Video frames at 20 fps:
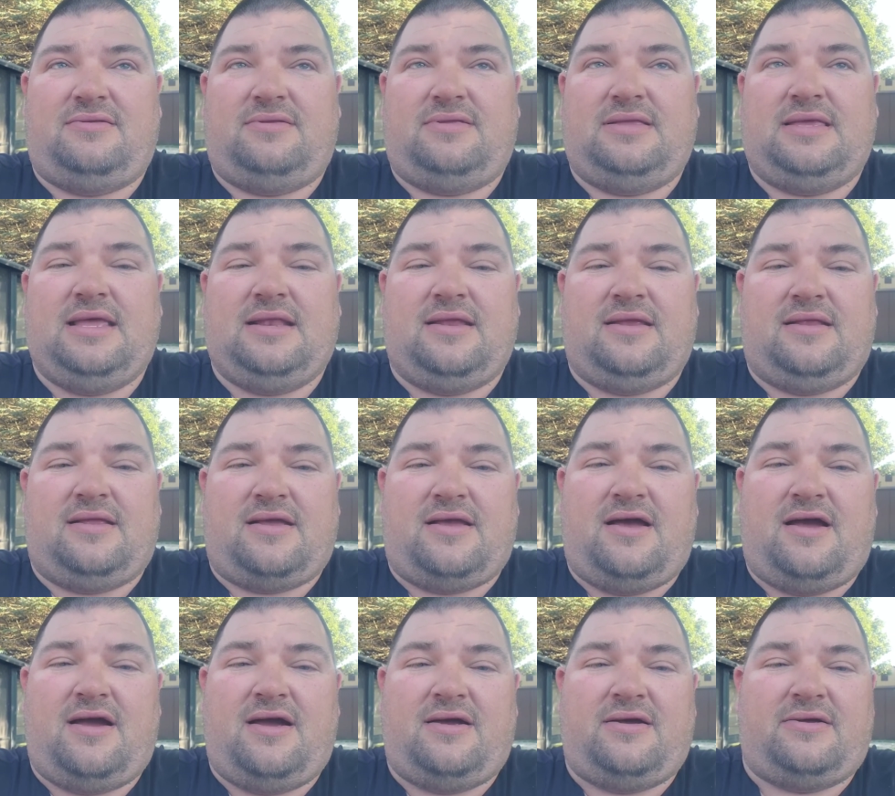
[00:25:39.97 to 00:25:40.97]
getting the
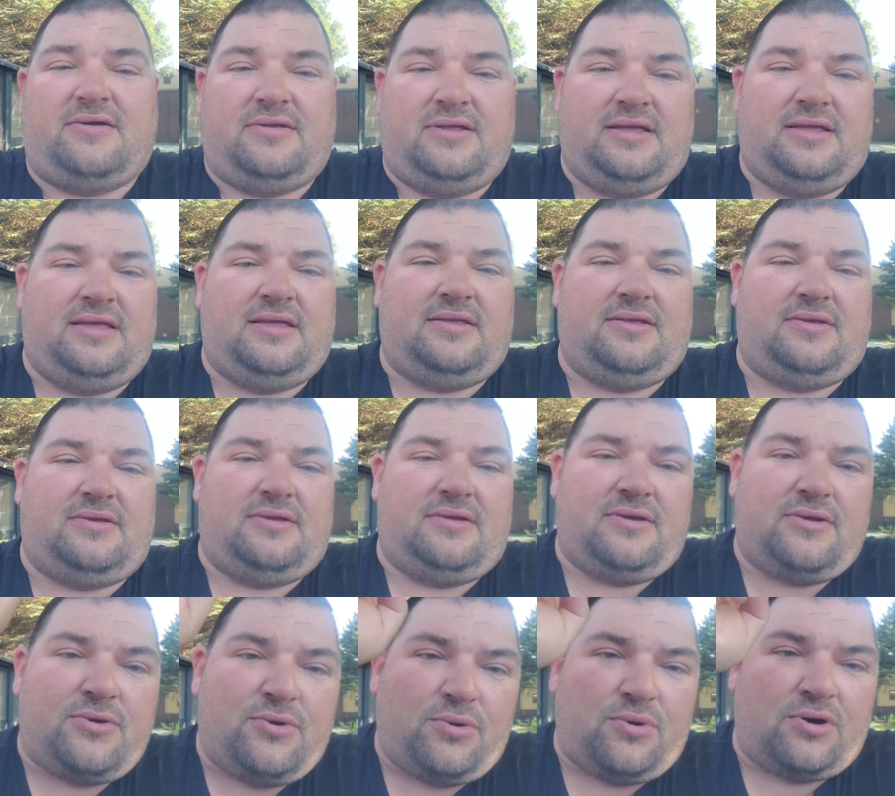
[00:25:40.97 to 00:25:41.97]
car in
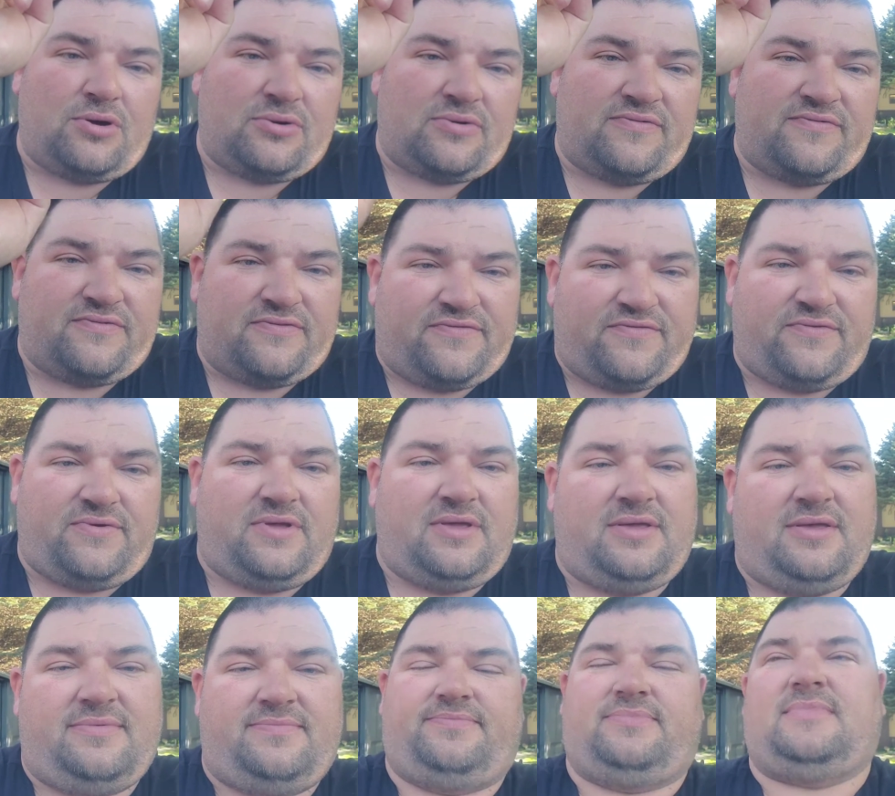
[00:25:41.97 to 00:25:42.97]
quote for
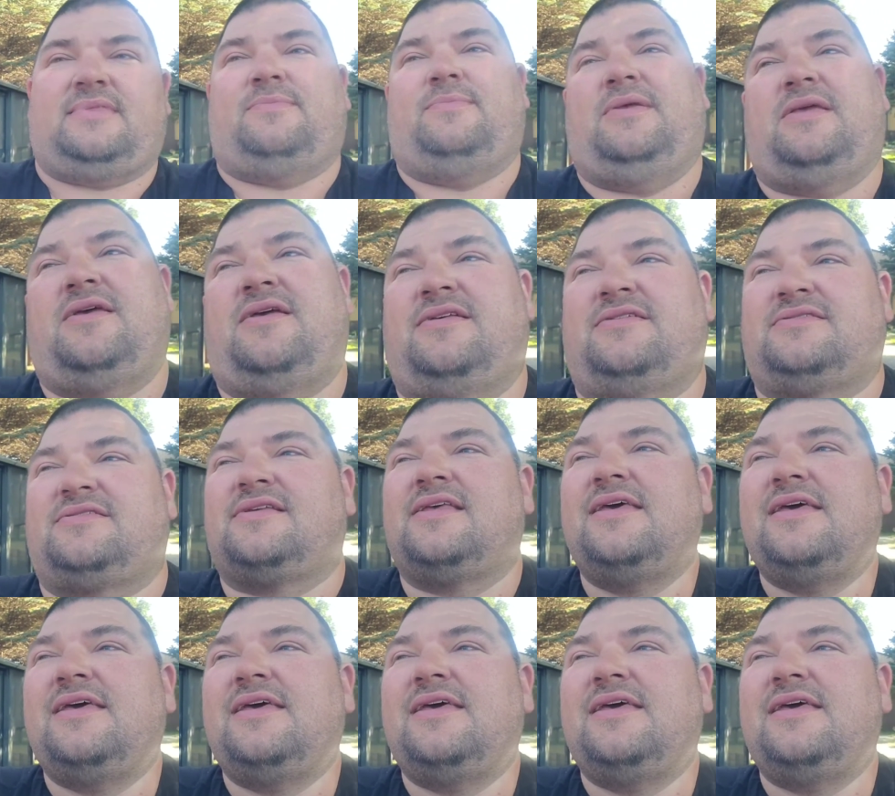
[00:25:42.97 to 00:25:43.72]
free, because